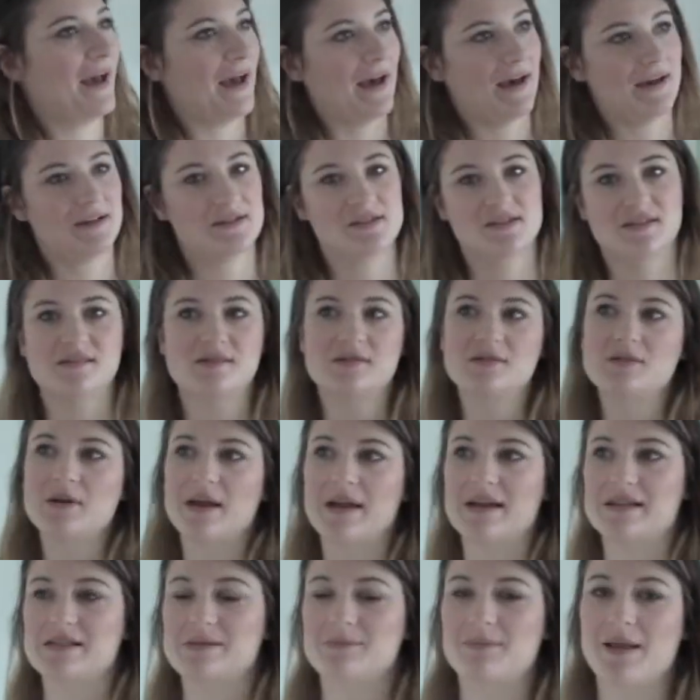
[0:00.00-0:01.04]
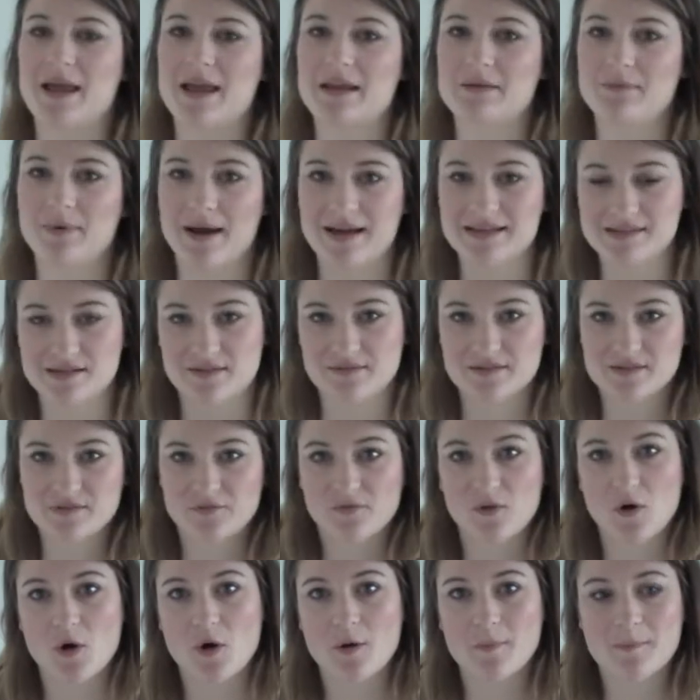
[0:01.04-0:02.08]
and just explain where stuff's
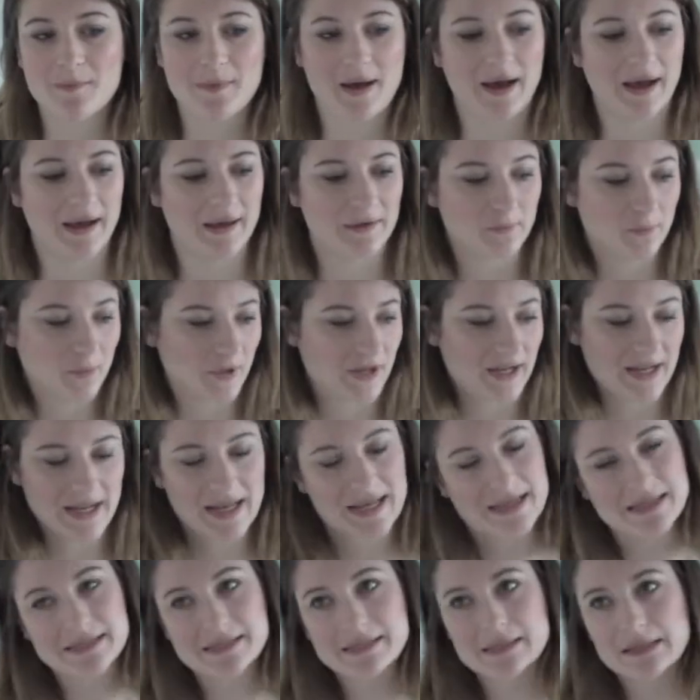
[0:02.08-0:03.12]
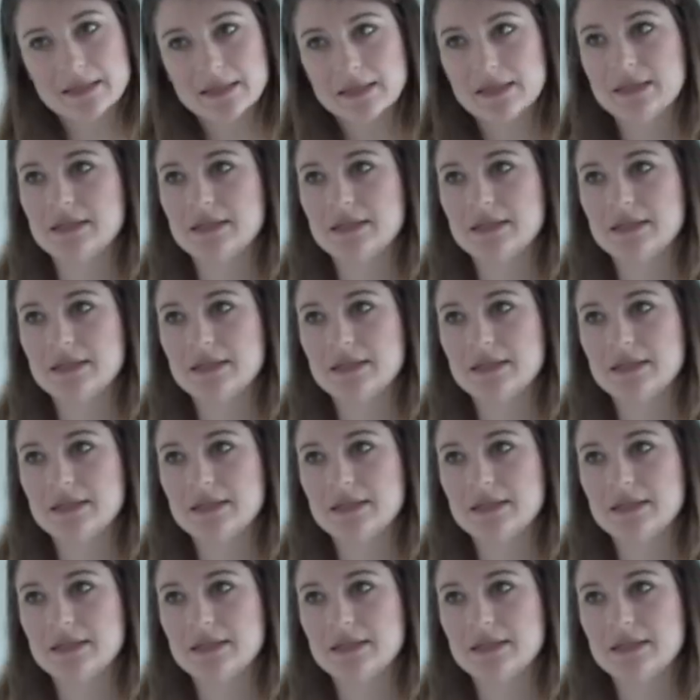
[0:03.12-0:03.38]
from and what it is.